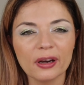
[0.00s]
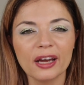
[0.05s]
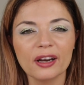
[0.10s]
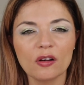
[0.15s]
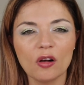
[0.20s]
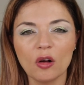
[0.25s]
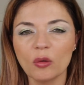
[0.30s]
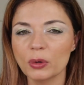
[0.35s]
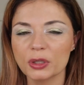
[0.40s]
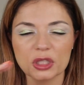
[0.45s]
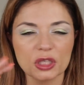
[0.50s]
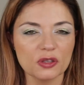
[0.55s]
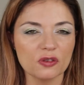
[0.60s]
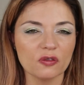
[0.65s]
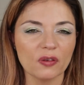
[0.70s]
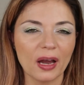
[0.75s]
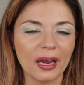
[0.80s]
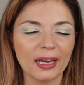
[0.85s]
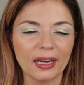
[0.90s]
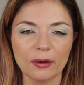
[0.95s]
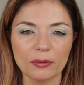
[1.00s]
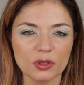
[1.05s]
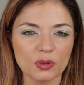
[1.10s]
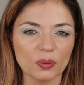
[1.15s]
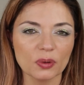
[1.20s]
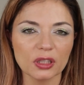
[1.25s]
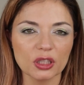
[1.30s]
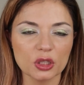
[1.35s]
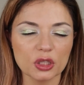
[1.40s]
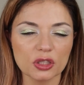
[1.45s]
at all, which is fine. I was
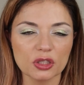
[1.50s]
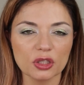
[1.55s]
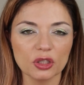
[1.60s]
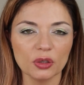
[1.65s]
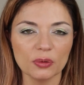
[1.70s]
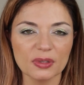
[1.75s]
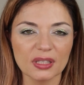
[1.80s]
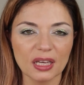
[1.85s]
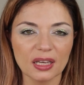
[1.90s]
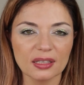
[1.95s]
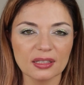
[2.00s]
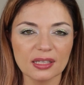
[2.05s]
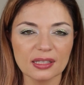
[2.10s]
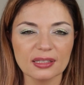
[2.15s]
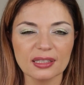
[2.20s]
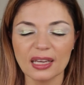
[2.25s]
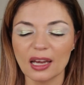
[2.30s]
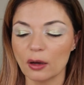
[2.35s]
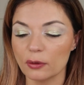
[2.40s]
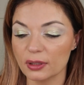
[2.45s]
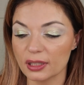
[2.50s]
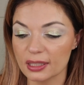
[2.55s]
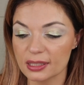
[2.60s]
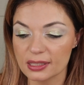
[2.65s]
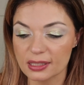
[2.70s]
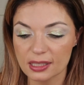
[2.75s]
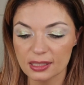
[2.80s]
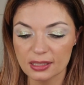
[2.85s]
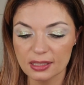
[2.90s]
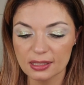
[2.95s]
really just using it to see how the
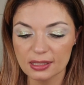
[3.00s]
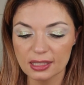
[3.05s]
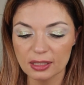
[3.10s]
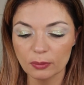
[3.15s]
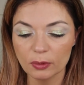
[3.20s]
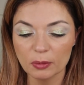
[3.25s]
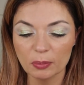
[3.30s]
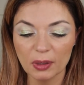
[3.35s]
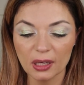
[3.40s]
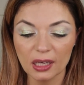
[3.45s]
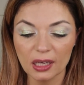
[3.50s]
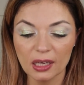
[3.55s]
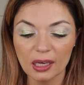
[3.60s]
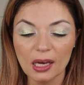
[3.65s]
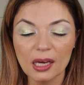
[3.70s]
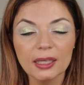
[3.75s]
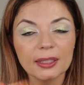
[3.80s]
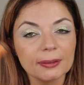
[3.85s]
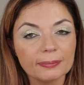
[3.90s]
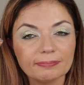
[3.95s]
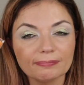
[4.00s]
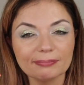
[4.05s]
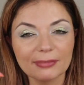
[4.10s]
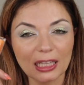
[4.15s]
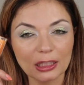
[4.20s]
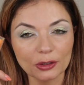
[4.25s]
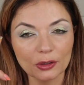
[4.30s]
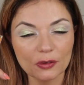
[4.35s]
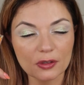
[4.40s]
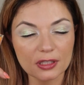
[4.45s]
consistency would be.
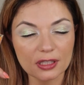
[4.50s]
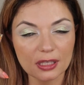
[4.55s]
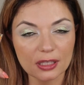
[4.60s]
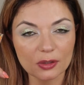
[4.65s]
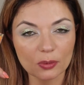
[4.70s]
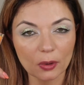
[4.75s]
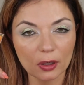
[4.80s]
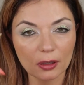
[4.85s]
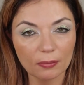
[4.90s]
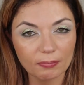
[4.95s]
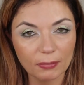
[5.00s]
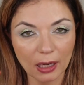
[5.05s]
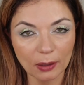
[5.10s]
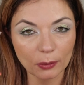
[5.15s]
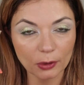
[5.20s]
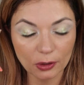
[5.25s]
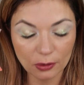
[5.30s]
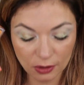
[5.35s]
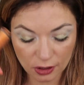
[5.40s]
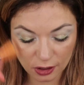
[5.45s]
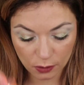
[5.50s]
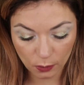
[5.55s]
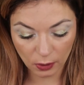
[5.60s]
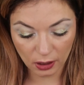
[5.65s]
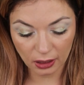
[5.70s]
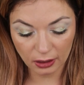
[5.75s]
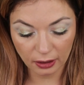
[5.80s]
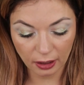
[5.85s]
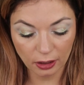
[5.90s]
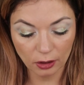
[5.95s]
I'll do this this one. I will use this one
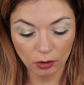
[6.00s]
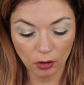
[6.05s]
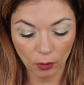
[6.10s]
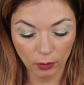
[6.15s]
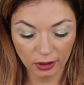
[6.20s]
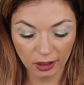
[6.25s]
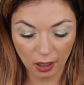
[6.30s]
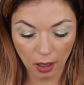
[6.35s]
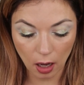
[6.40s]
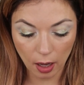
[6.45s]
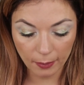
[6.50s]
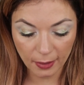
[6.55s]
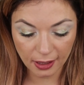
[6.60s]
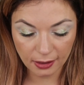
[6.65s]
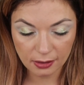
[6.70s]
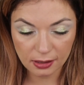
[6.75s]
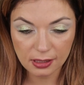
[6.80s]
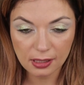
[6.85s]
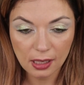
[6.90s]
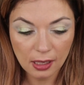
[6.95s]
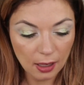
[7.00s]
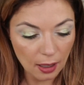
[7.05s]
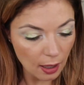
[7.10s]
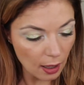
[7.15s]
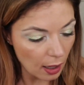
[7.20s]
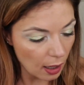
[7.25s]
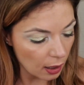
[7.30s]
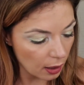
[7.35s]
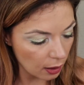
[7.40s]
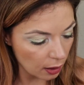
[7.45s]
and let you know in the comments.
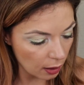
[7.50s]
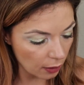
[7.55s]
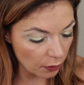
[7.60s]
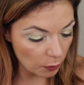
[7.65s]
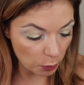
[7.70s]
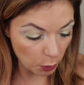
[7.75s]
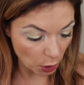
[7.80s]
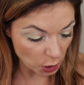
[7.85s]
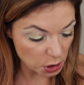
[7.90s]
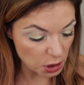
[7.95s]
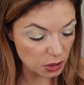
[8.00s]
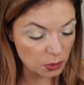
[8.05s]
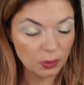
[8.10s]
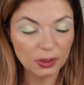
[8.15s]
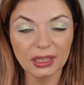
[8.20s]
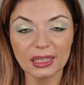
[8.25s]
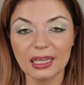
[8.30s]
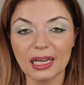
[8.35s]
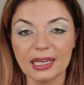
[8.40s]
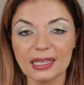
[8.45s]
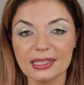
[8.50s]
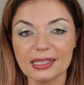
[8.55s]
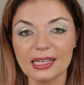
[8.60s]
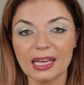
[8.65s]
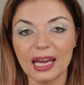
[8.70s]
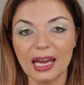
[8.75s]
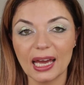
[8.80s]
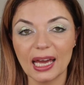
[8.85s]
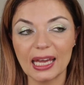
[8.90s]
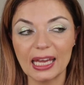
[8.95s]
Uh, the brush is really nice.
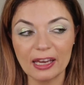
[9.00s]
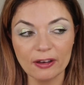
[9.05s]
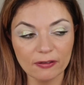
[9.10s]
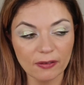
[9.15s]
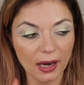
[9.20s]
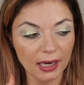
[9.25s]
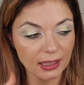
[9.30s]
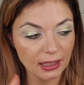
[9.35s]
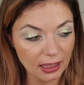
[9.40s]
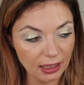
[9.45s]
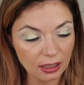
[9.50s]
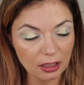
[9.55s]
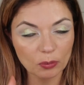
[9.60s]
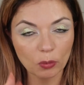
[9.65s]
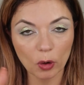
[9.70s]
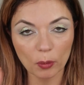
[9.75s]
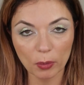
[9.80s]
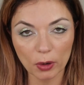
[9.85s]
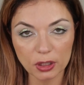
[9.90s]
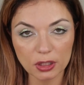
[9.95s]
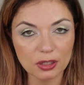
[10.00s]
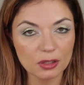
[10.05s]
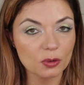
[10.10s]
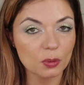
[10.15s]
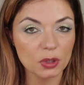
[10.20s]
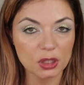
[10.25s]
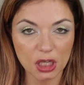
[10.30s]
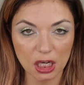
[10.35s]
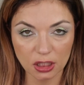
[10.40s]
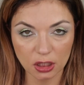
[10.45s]
If I needed more brushes,
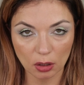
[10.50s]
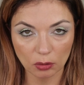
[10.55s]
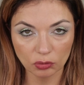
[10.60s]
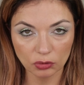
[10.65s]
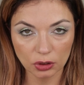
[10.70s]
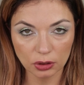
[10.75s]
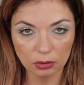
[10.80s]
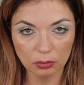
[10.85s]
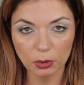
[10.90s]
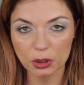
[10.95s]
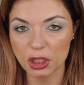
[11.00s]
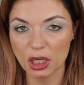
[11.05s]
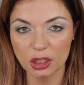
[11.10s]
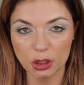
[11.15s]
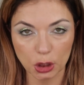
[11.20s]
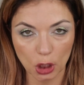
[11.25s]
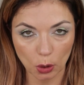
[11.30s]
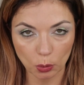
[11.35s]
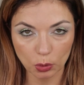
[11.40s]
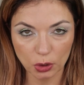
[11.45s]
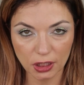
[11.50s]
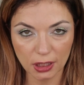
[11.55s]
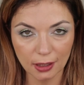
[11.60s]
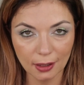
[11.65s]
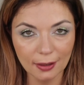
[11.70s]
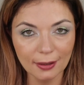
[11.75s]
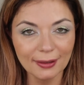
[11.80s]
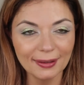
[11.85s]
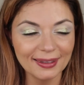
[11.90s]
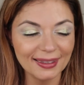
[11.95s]
which I don't, which I don't,
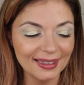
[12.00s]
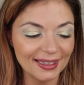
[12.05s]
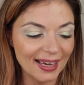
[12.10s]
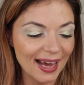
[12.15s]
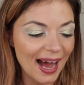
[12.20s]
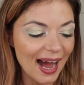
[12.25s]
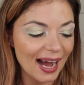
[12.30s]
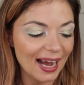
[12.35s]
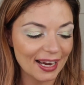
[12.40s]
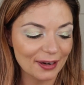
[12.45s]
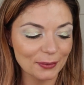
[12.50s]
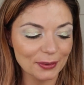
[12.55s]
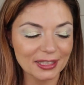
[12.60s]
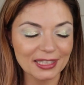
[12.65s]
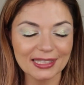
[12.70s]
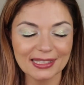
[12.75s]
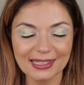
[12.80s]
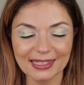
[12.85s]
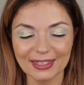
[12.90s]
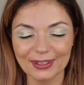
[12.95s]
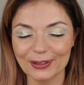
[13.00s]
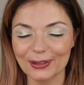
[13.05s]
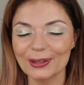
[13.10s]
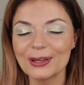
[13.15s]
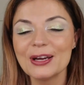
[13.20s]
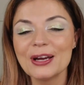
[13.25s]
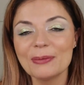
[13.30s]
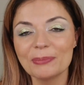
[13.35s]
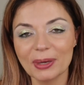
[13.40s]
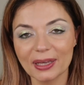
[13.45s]
I would consider
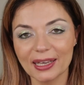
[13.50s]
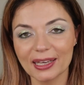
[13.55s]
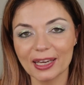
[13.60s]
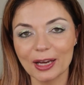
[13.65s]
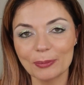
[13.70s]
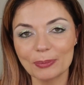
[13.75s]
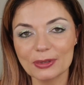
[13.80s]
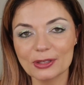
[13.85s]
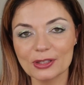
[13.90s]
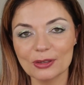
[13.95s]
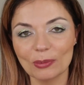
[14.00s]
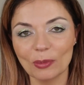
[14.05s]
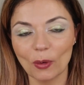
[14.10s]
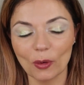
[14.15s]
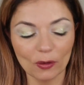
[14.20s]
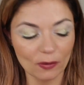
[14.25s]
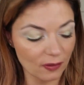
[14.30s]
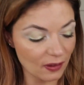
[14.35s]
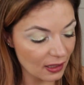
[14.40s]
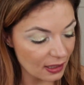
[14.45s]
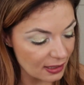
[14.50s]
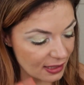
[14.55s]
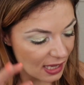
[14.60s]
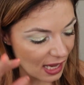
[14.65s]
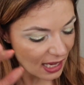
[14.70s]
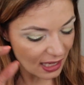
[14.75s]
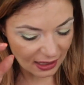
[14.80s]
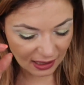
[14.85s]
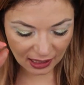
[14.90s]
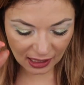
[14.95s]
picking up some more of these.
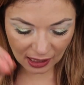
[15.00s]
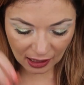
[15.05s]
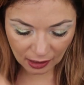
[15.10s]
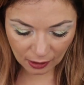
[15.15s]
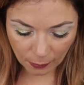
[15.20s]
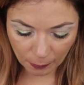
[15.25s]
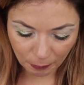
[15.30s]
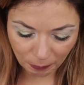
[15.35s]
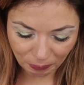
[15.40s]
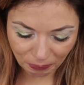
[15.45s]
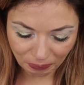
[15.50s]
The,